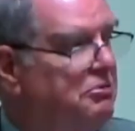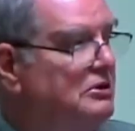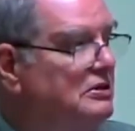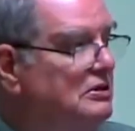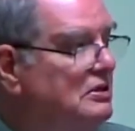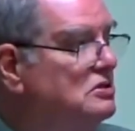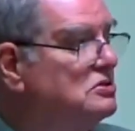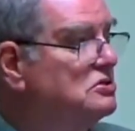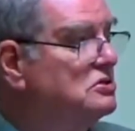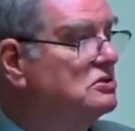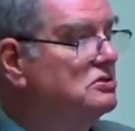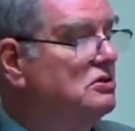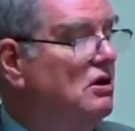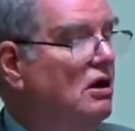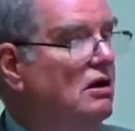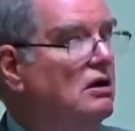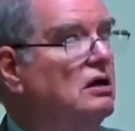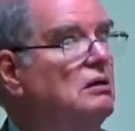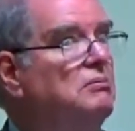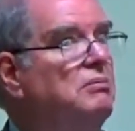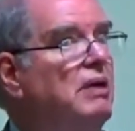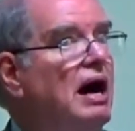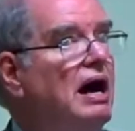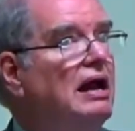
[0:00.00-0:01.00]
this is talking
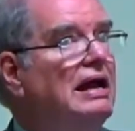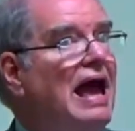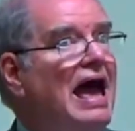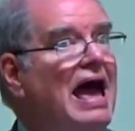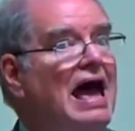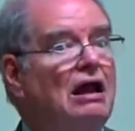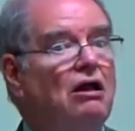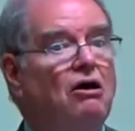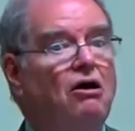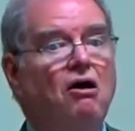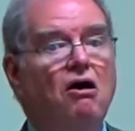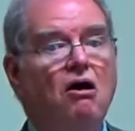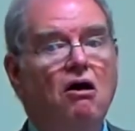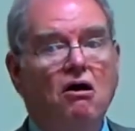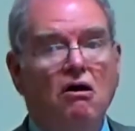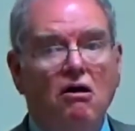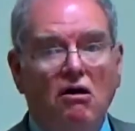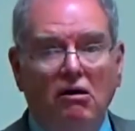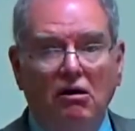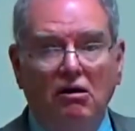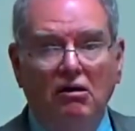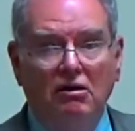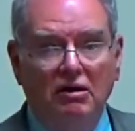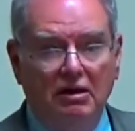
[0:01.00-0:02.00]
about at
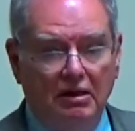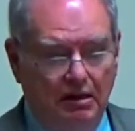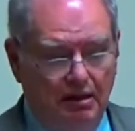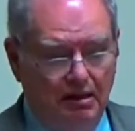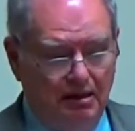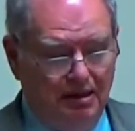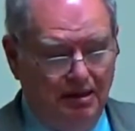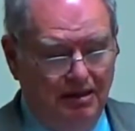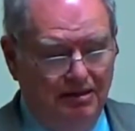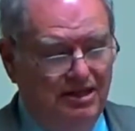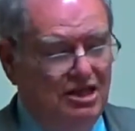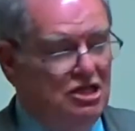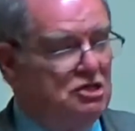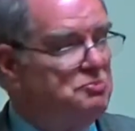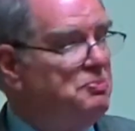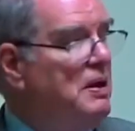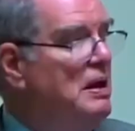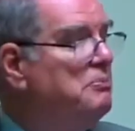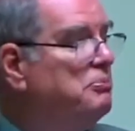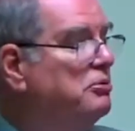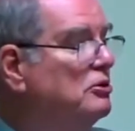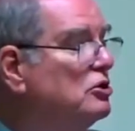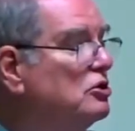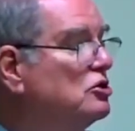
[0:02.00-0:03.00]
all. These
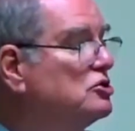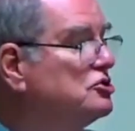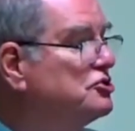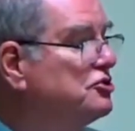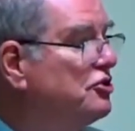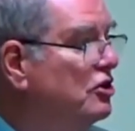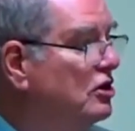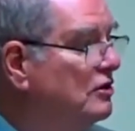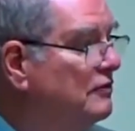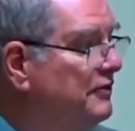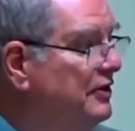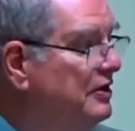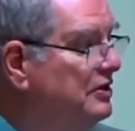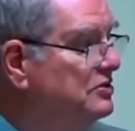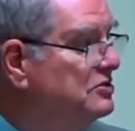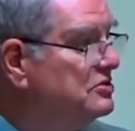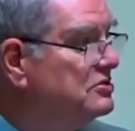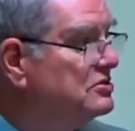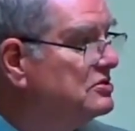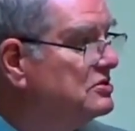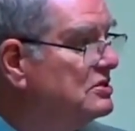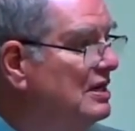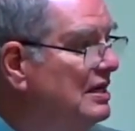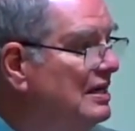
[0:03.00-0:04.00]
people are
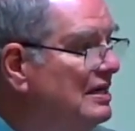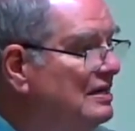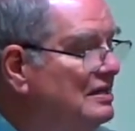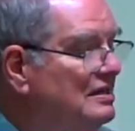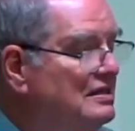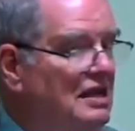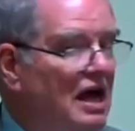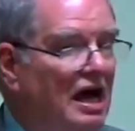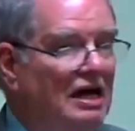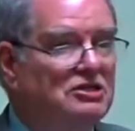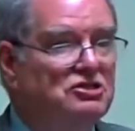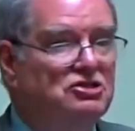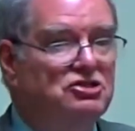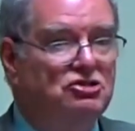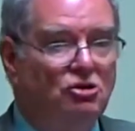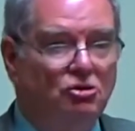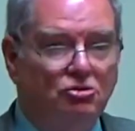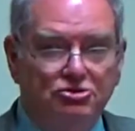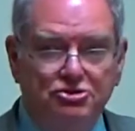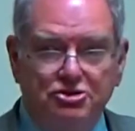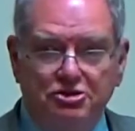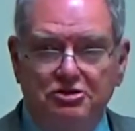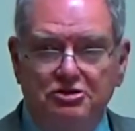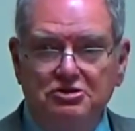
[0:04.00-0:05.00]
servants, not
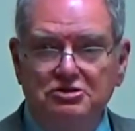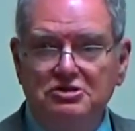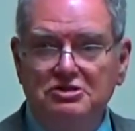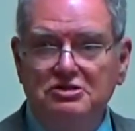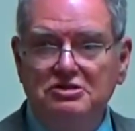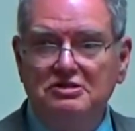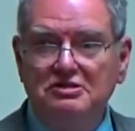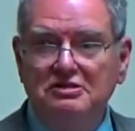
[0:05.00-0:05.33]
soldiers,